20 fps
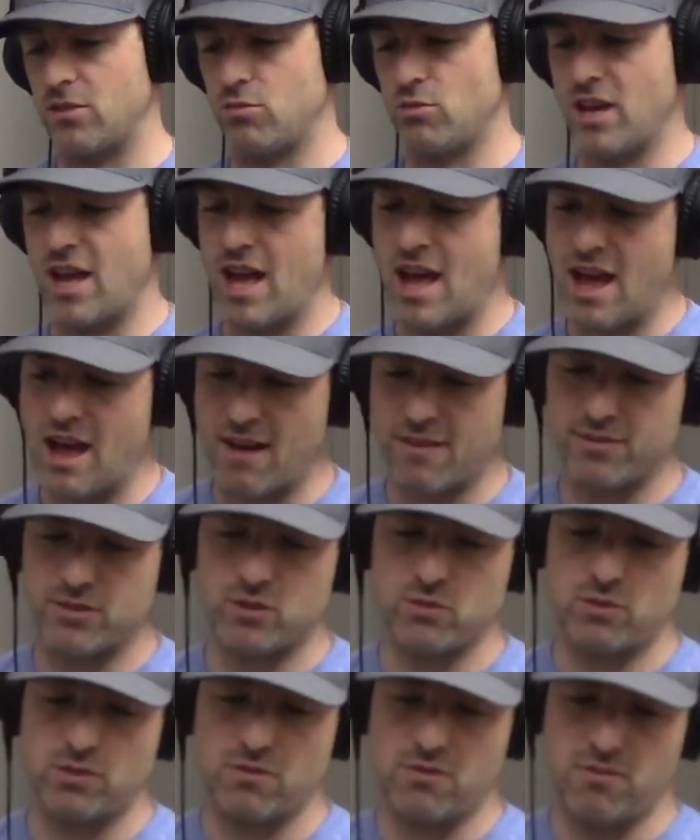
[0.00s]
You have
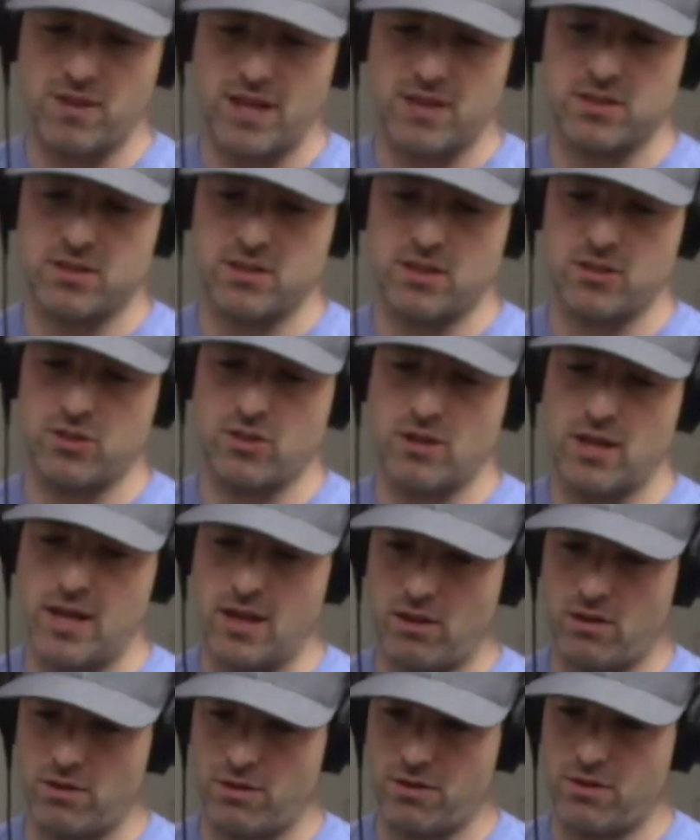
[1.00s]
to invest in your
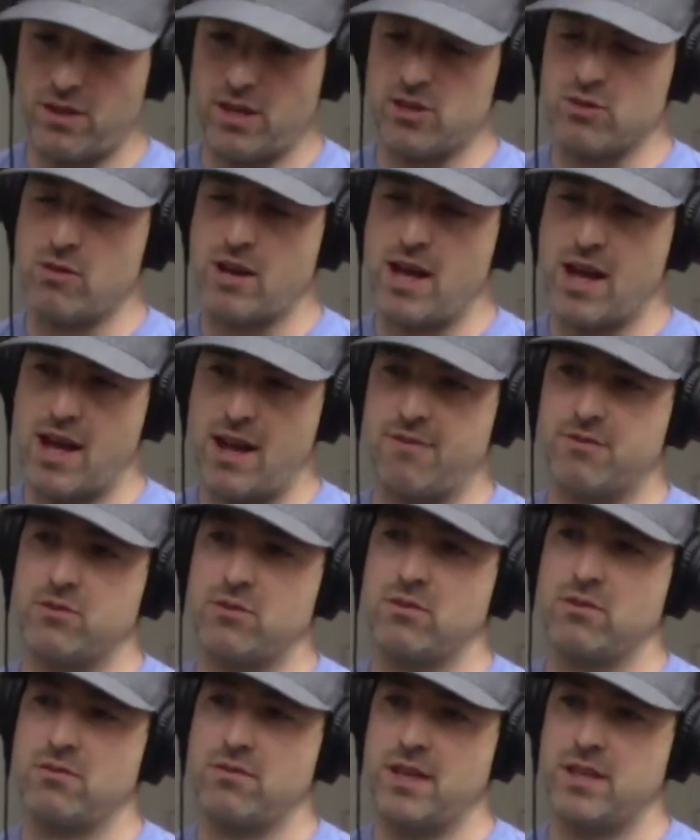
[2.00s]
health, and you have to
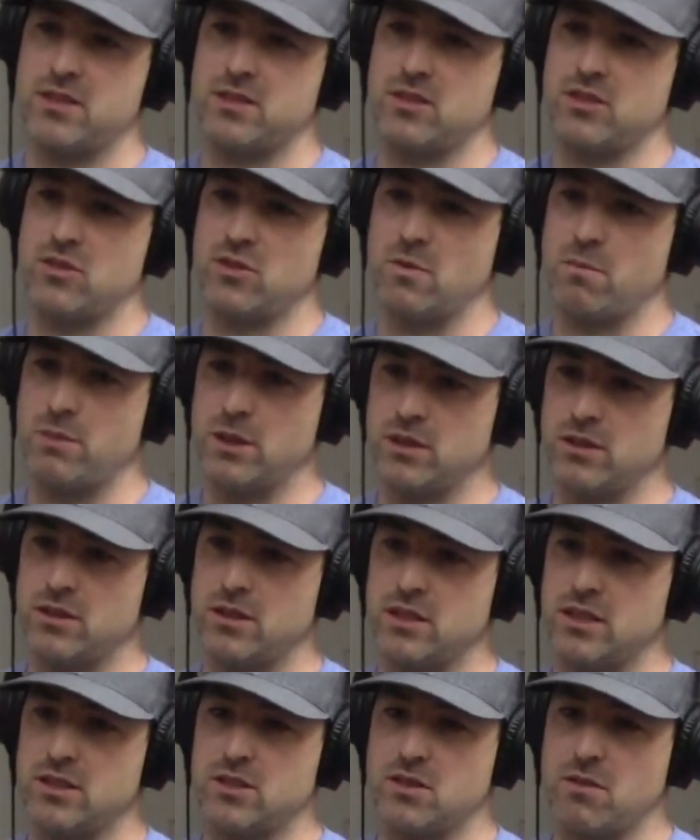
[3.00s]
invest in the
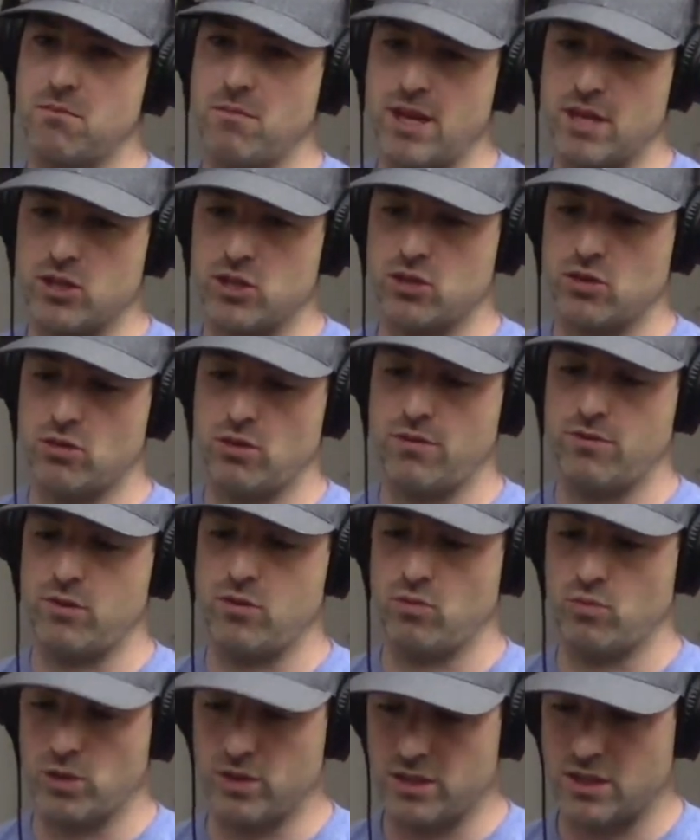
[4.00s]
ability to make sure if you
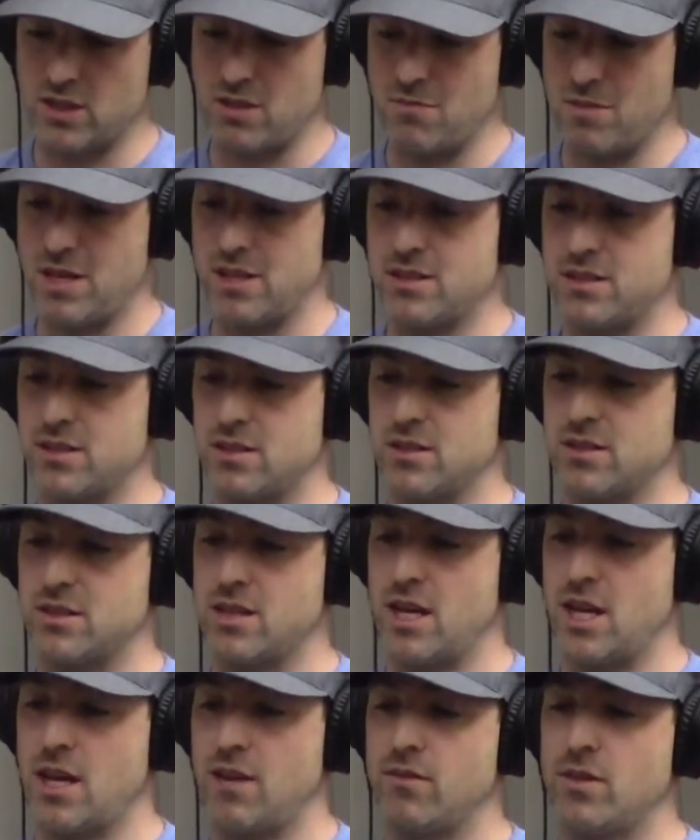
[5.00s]
really committed to this
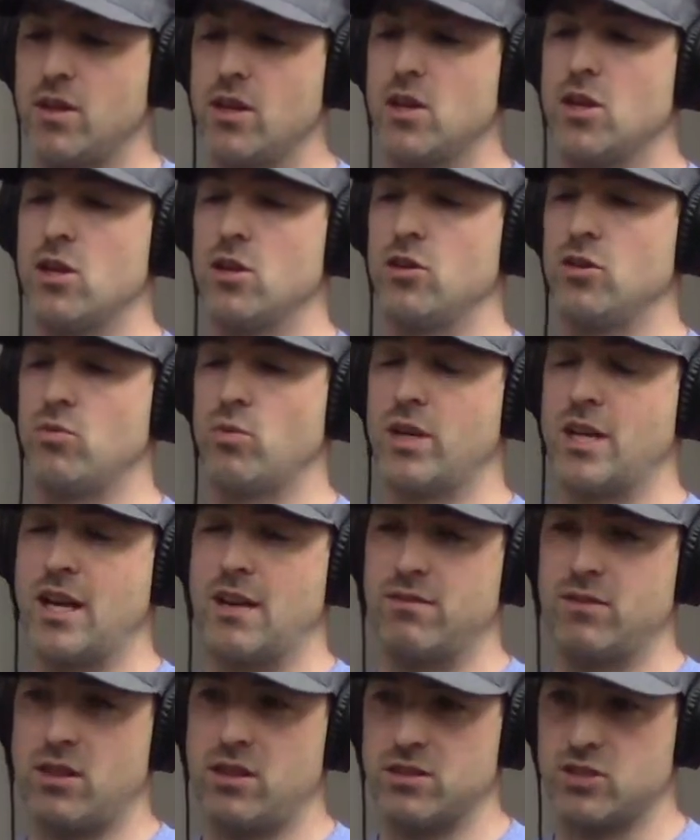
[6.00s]
game, you want to
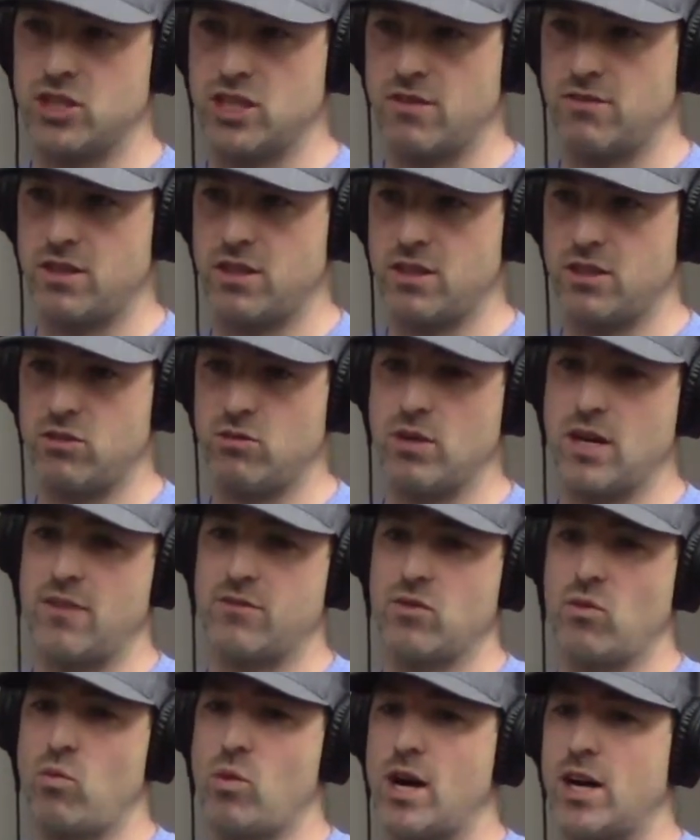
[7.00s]
have longevity, you have
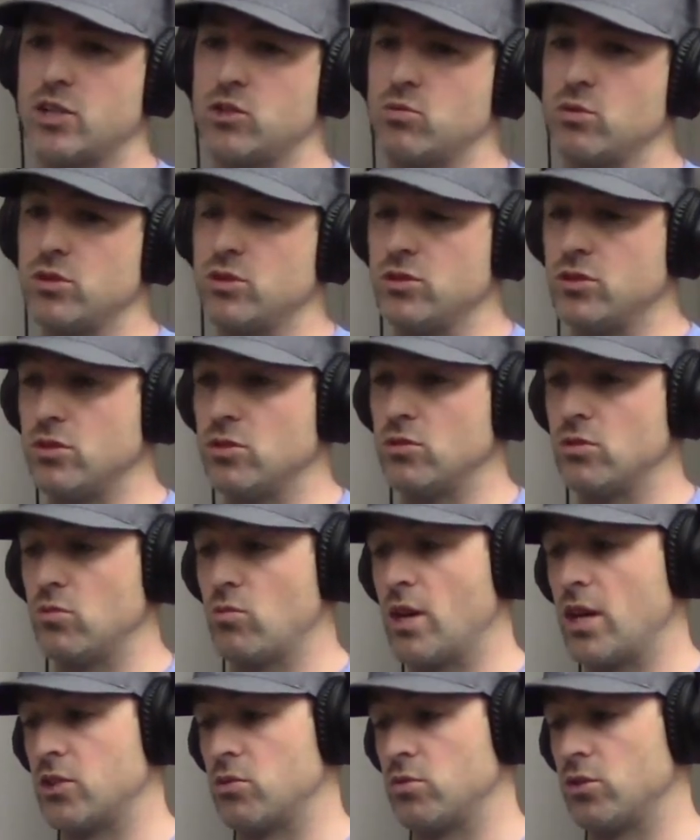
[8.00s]
to watch what you do and
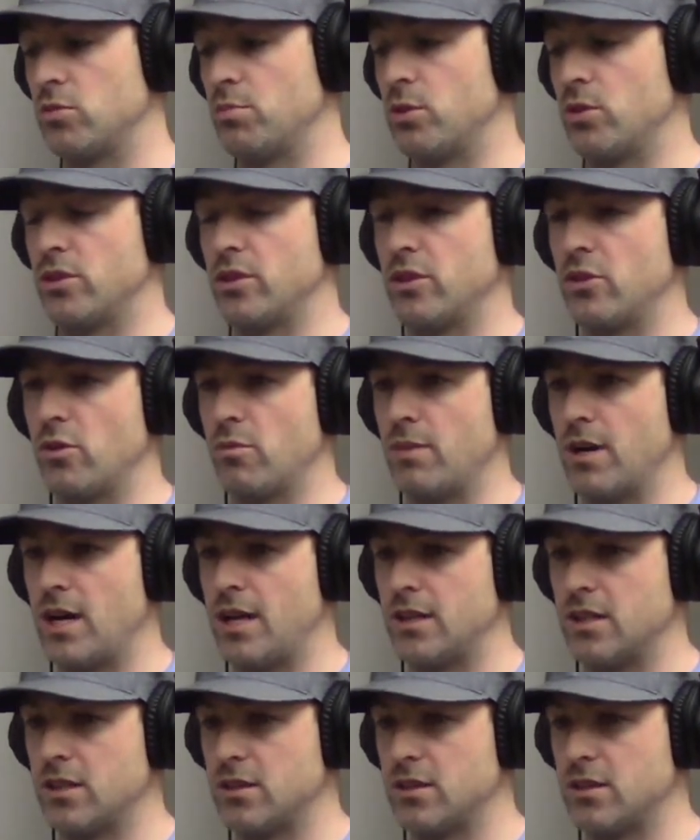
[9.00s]
watch what you're putting in your body.